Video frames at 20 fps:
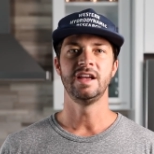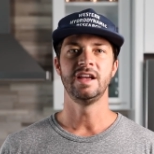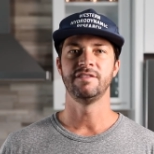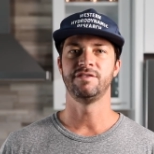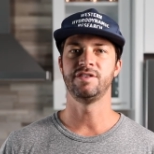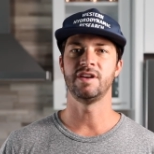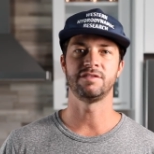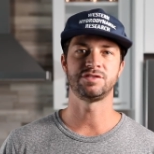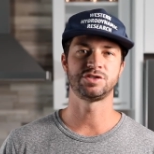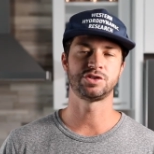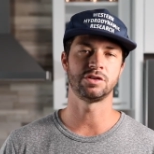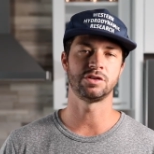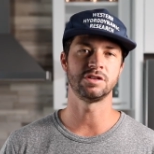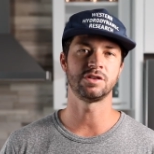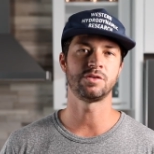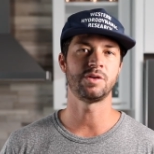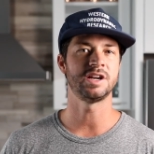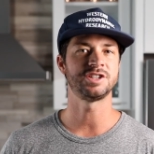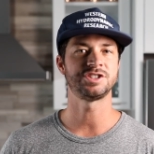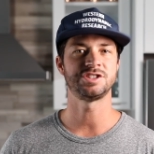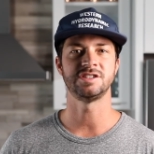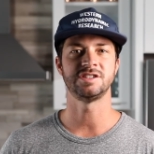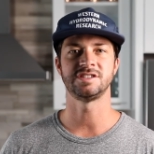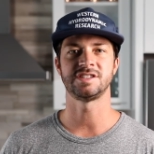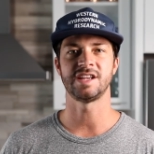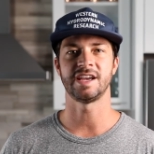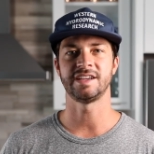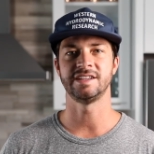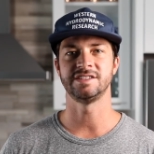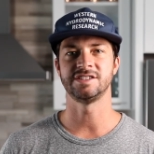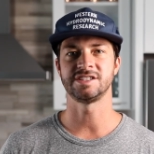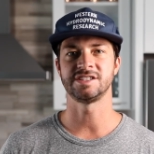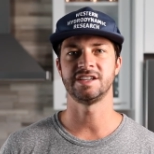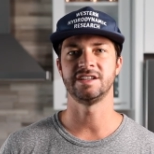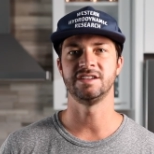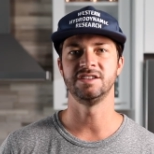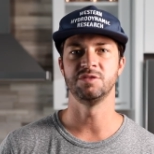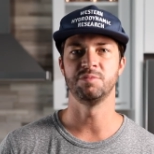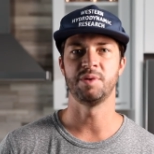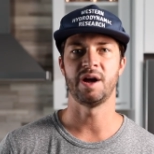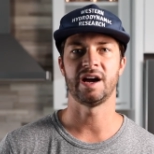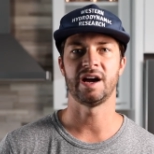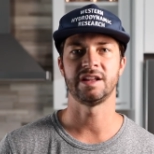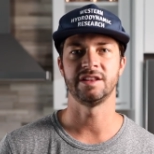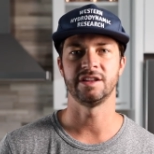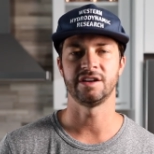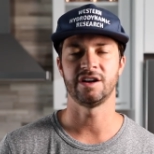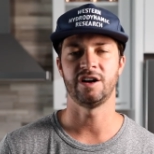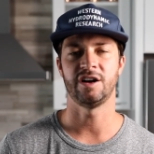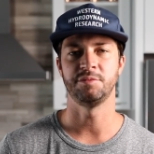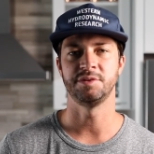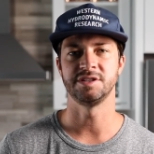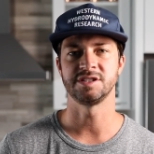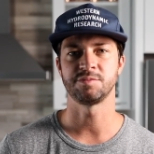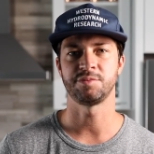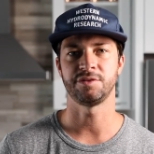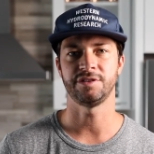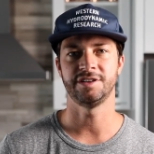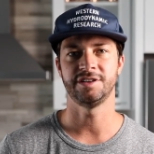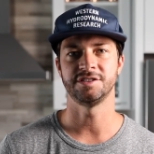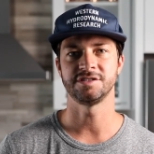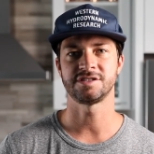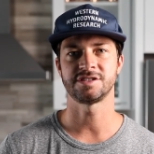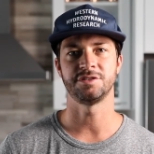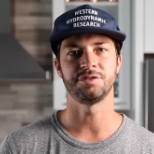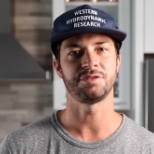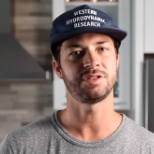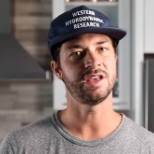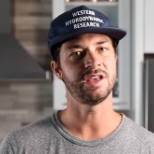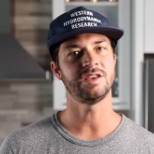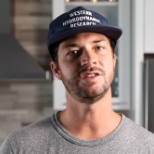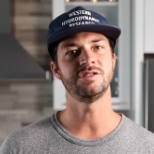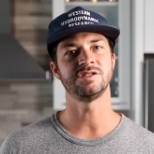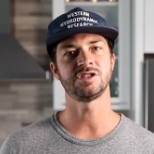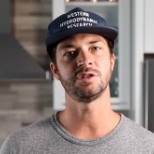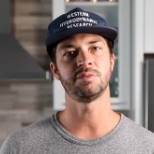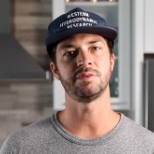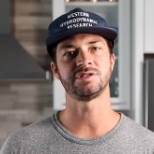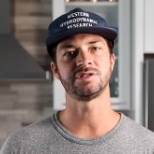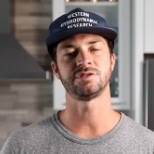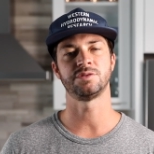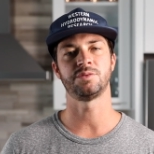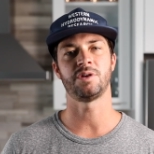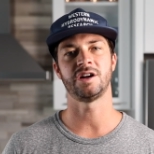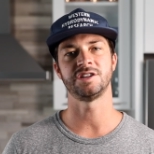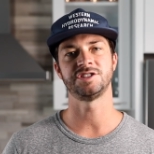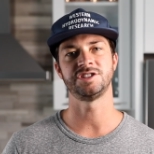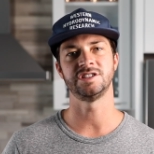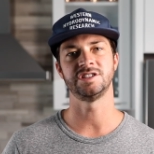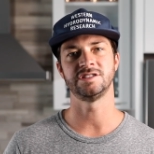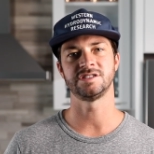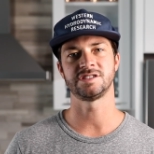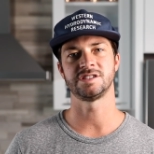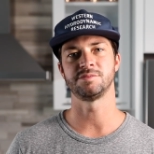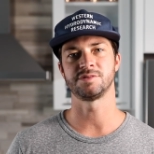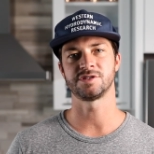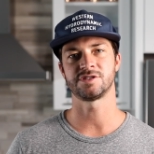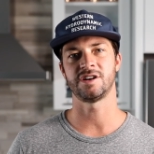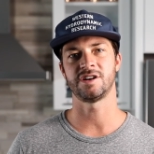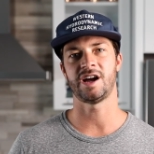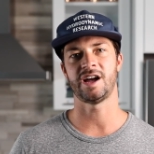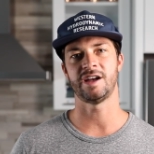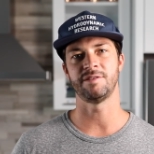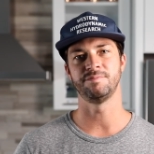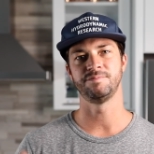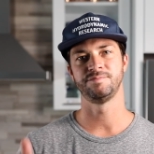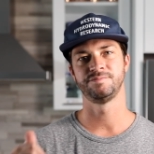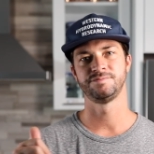If you have shorter questions, I can just hit you back in the comments below. So thank you so much for watching, subscribe.